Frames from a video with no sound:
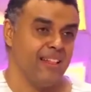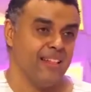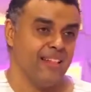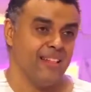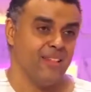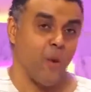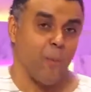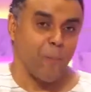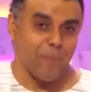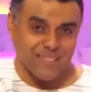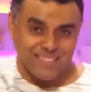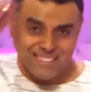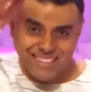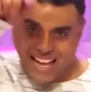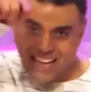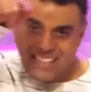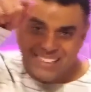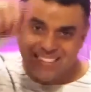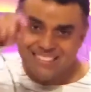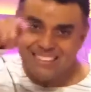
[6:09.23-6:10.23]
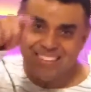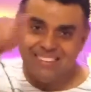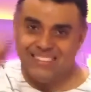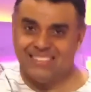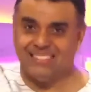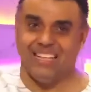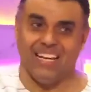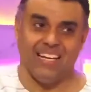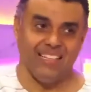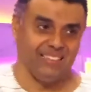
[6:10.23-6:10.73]
Your personality is
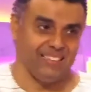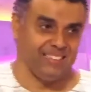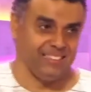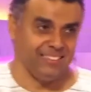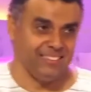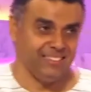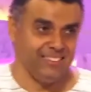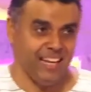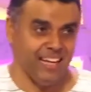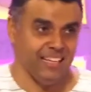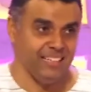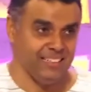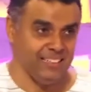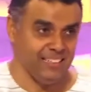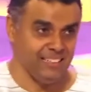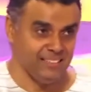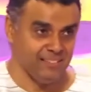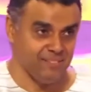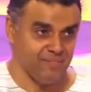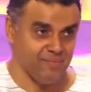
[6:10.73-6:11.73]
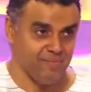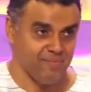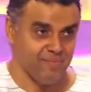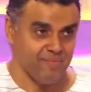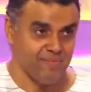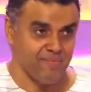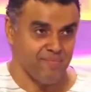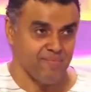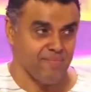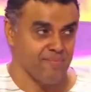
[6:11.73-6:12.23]
changing, changing.
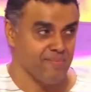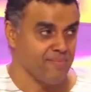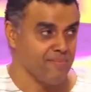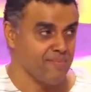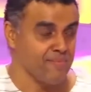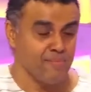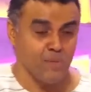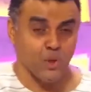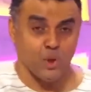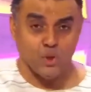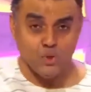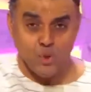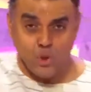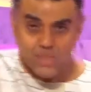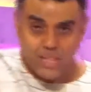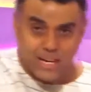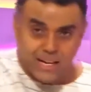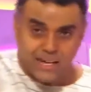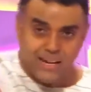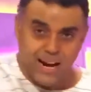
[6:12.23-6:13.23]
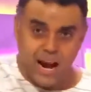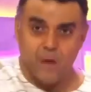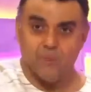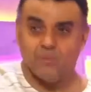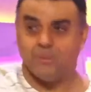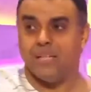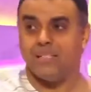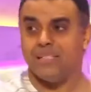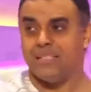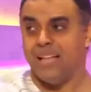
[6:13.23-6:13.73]
Because on the ground,
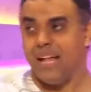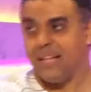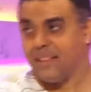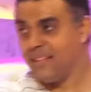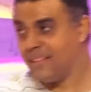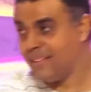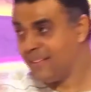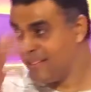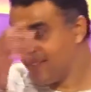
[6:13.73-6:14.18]
there's nothing.